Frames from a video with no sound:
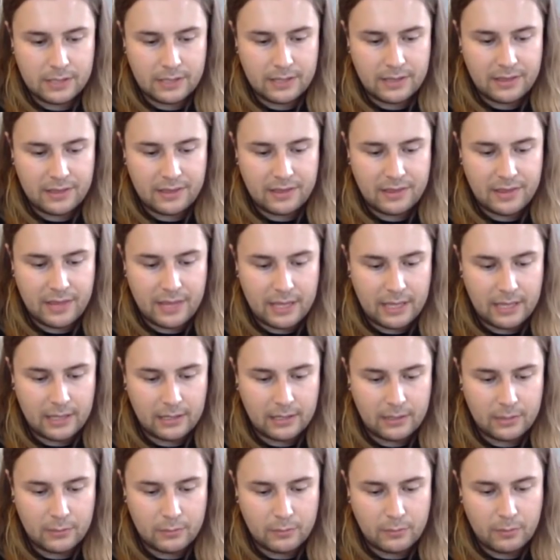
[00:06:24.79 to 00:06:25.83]
I
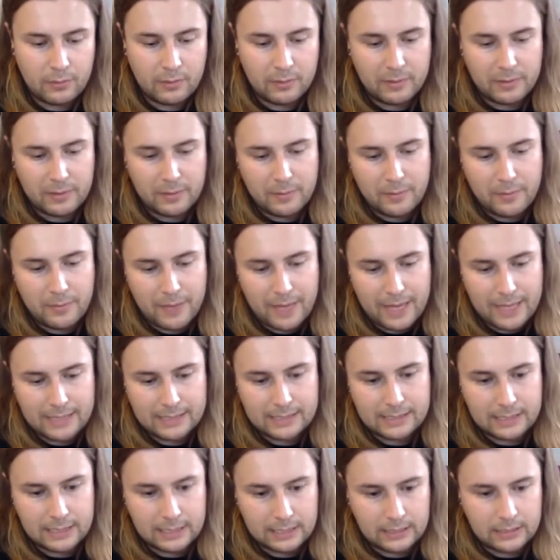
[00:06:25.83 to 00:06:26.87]
think would probably be the
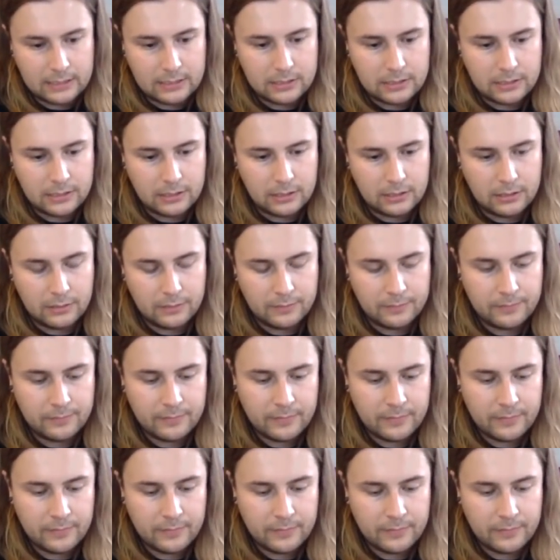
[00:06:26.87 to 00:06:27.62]
best thing to do.